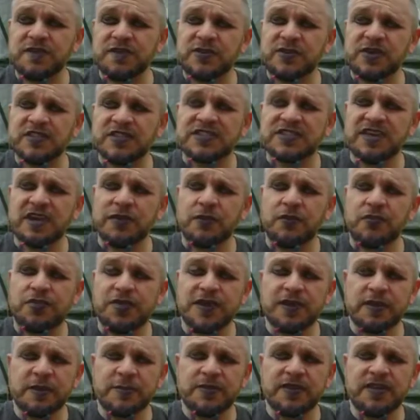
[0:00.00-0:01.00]

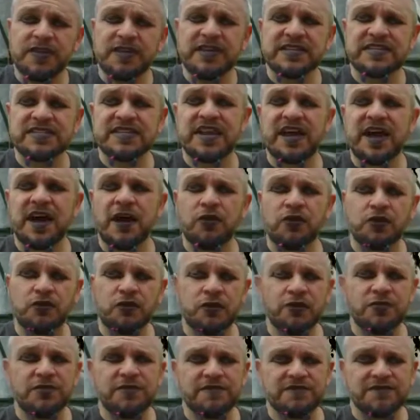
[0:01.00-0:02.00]
psychotherapy is an outgrowth of
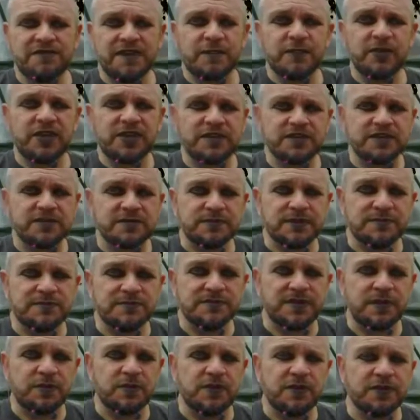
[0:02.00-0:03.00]
feminism, of,
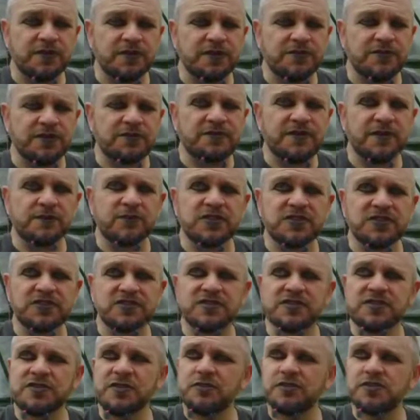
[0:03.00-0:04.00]
femi- of the feminist
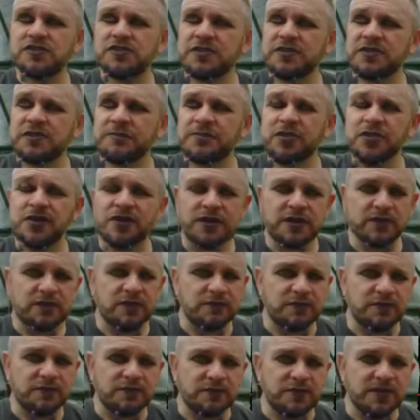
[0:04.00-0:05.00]
social and political
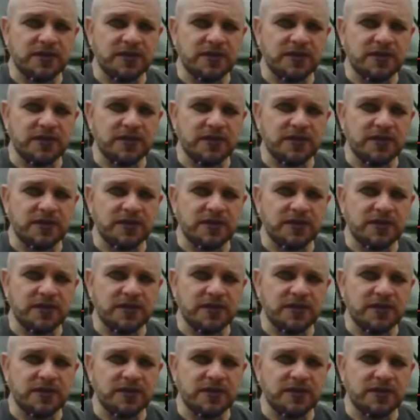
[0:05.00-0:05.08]
movement.